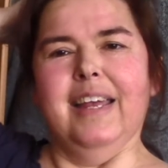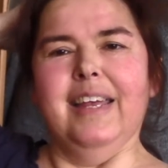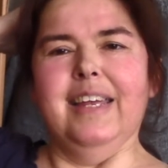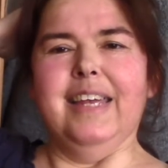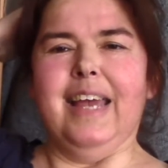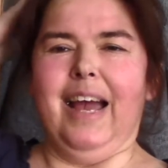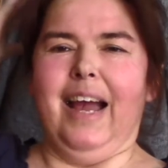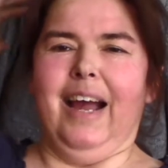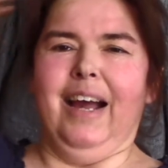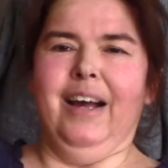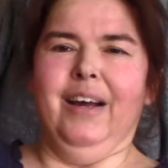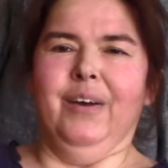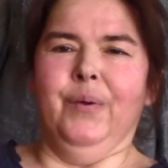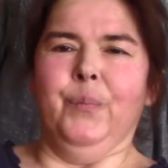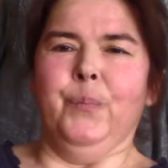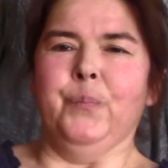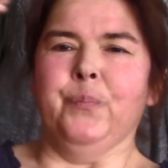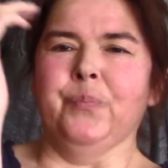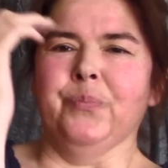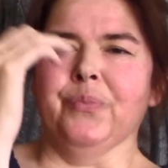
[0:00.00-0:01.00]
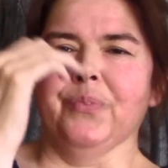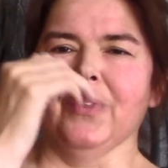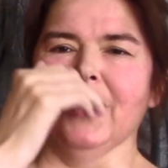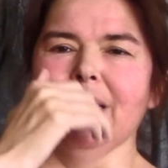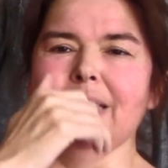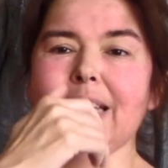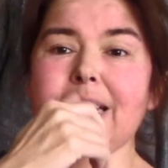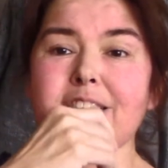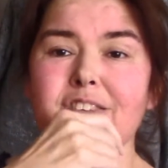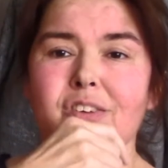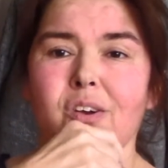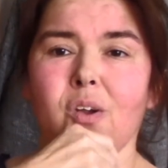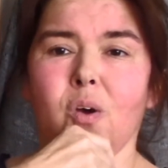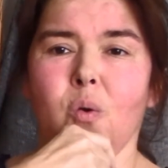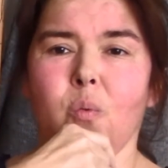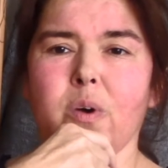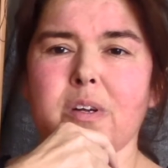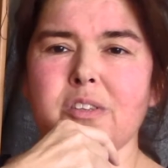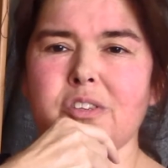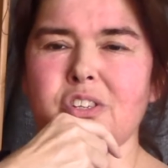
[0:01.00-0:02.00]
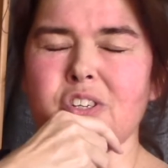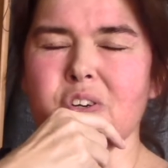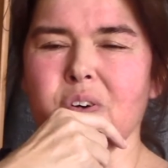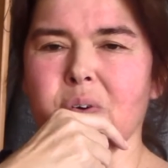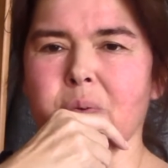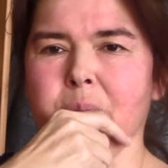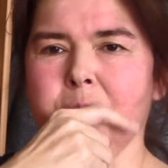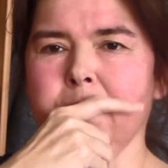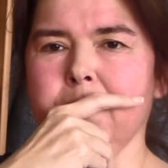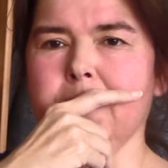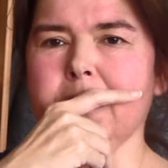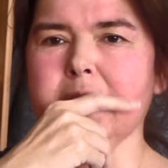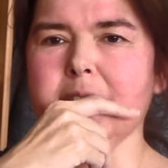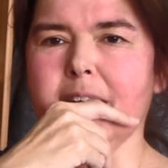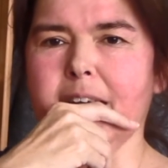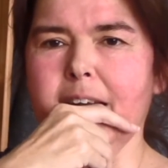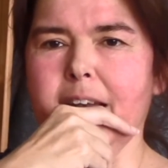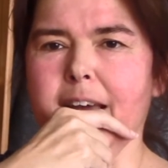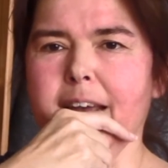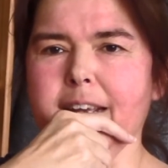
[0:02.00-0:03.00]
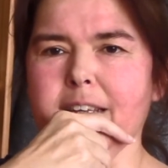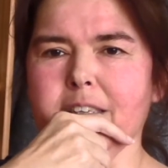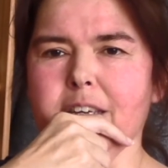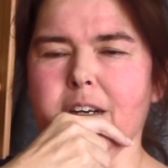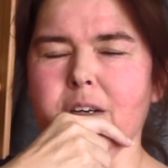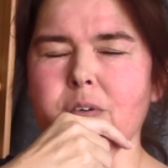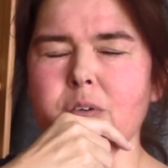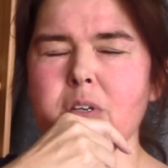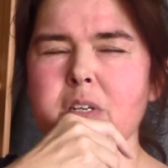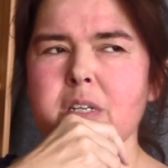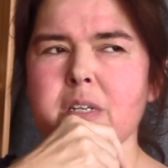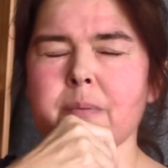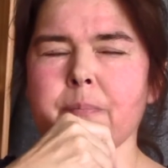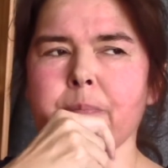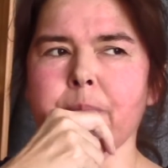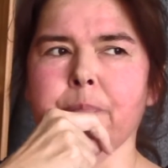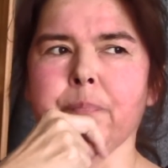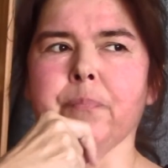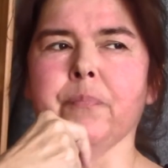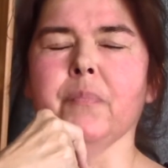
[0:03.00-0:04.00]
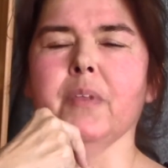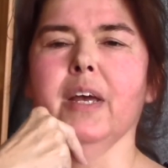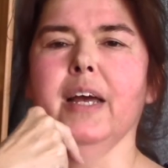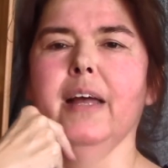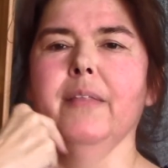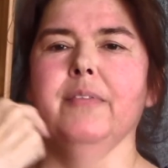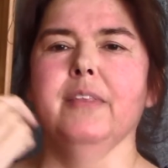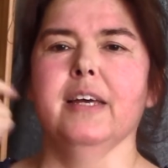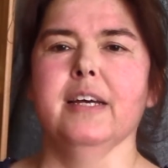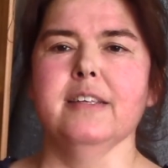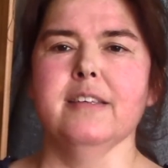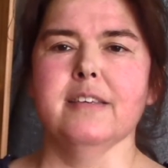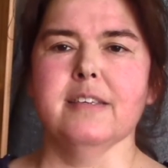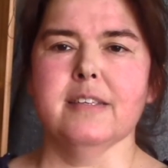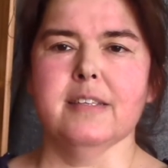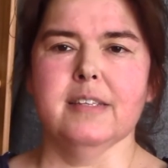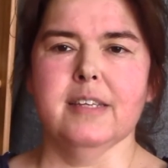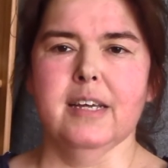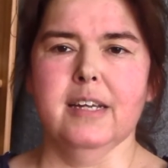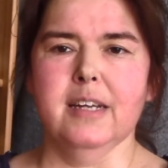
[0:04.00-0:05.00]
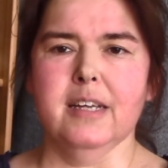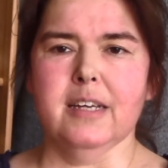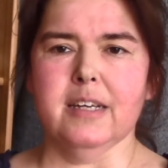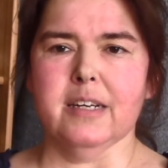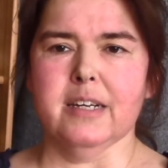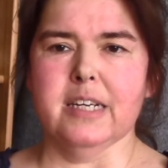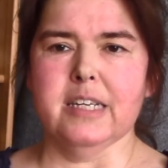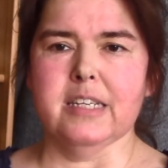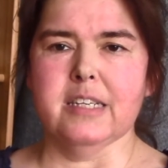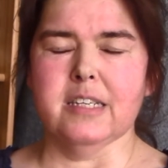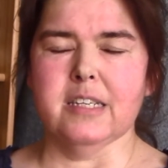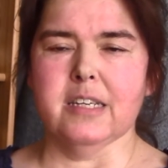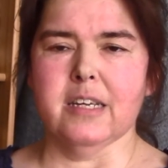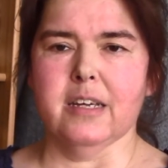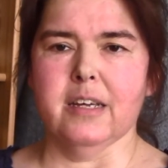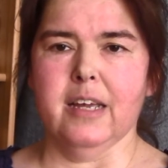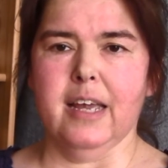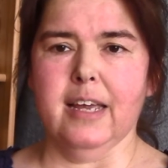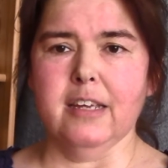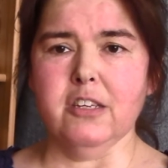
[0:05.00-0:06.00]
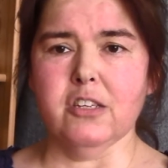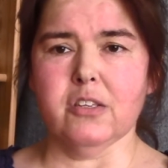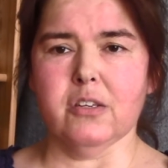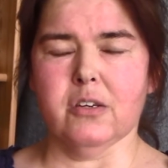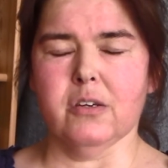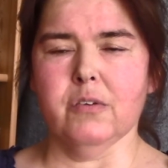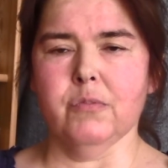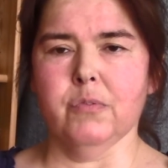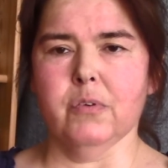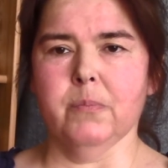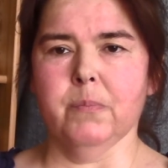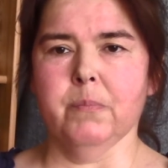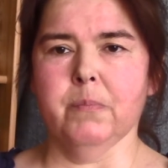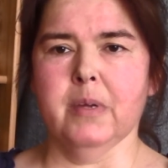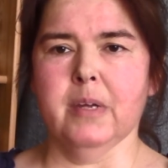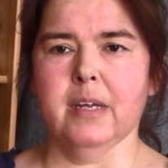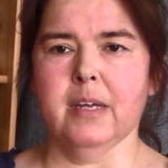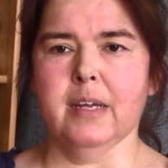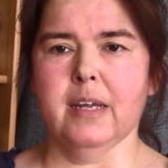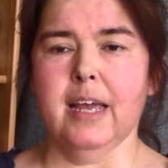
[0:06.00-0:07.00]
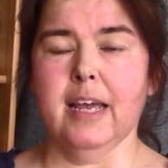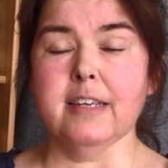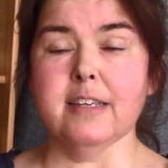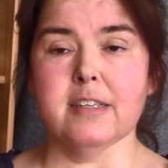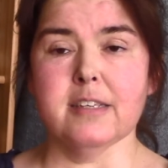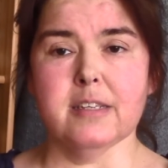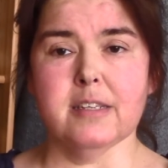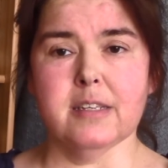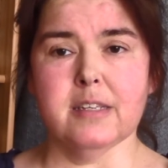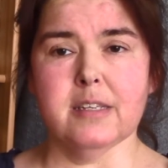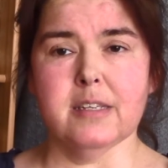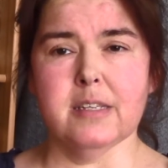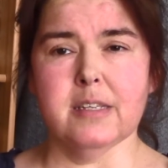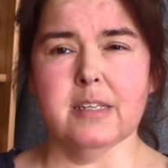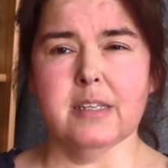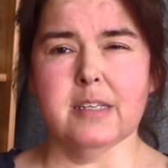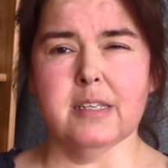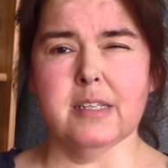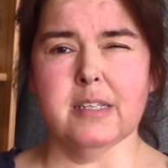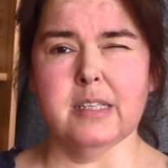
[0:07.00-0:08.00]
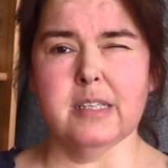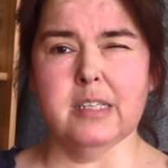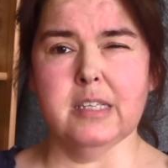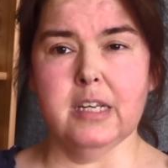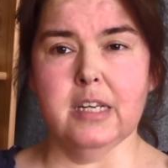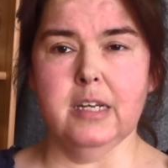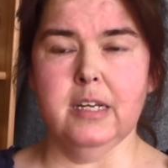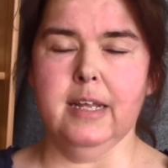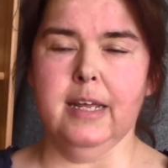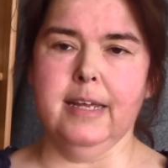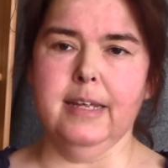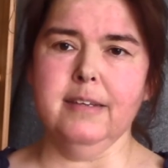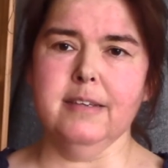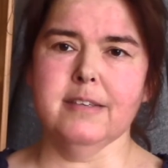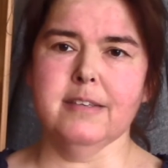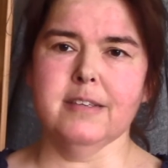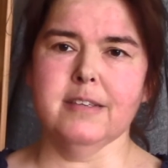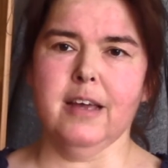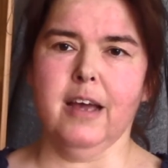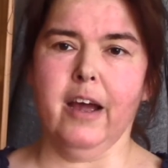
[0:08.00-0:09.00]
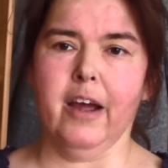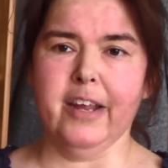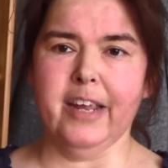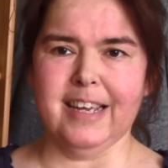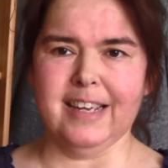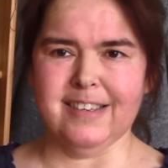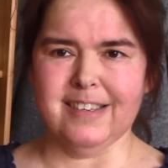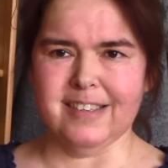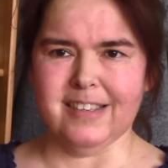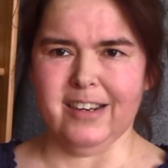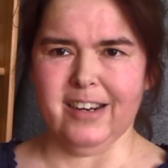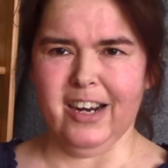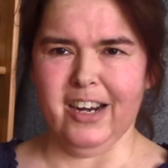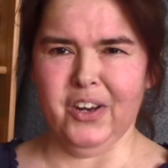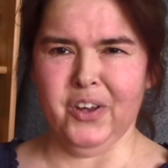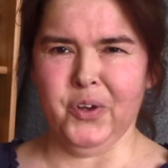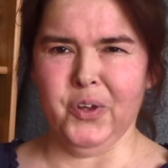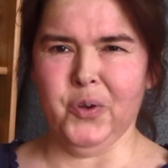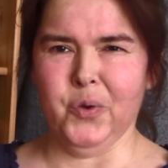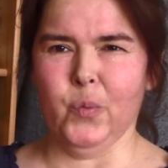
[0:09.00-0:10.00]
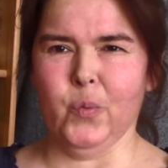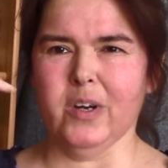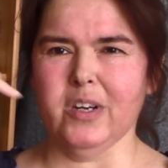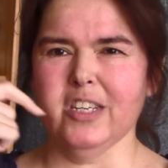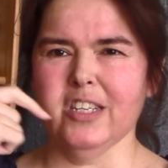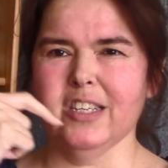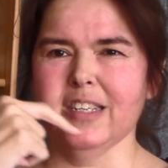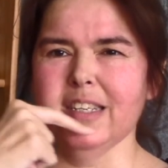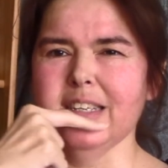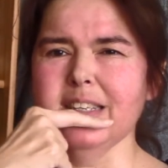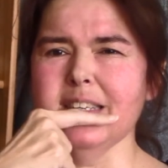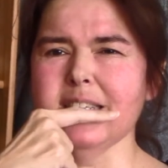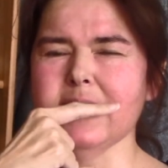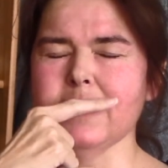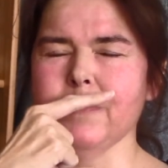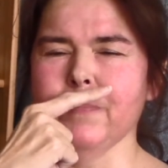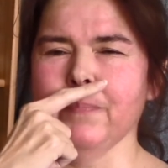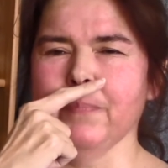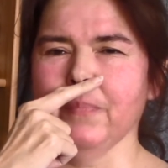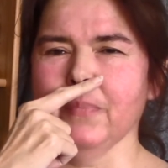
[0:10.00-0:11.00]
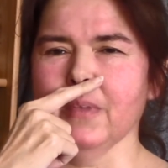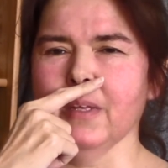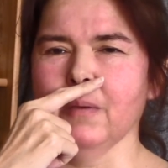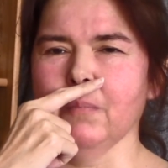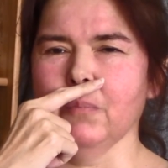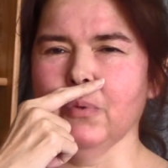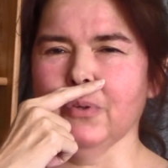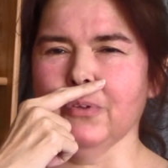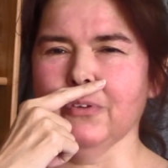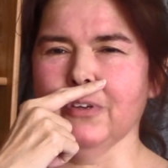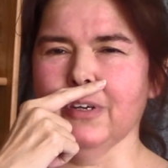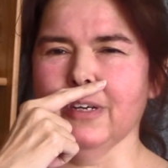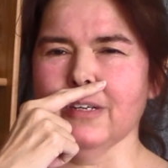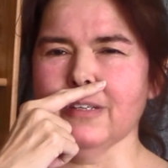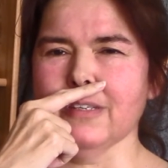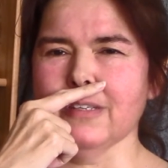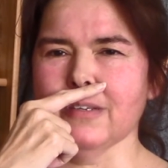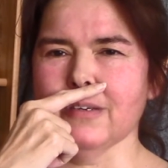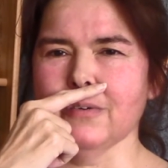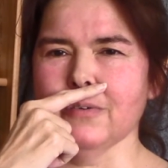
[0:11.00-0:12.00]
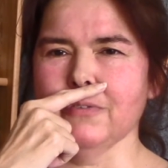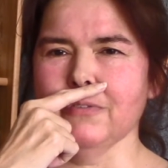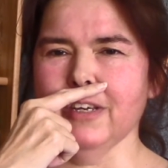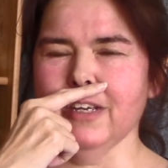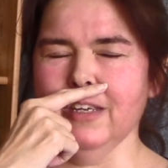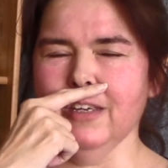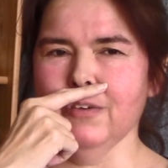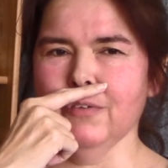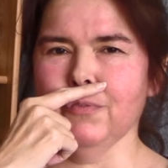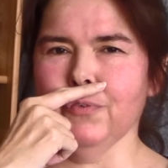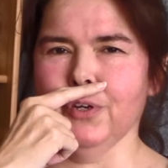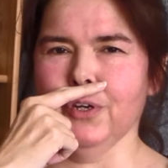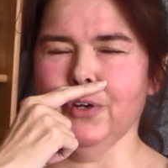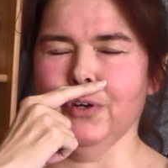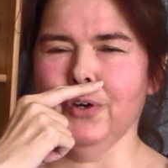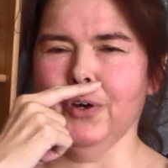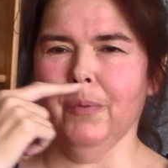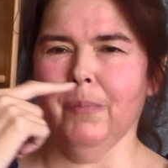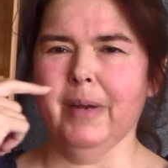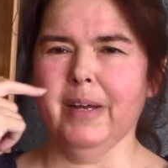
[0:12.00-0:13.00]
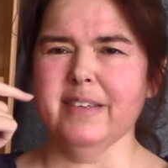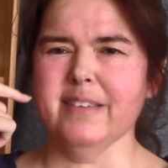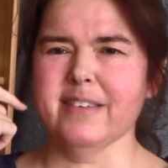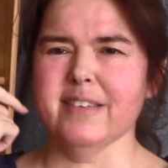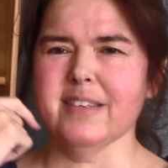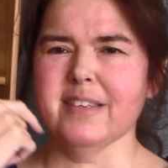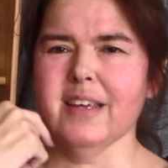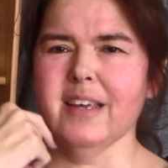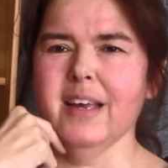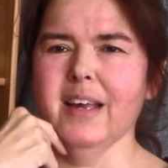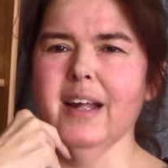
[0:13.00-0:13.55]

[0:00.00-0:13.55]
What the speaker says: yeah, that's a long one too, but I like those. And then there is Esther from Estyknits. Hi Esther, I know you watch this podcast, so thank you for your comments.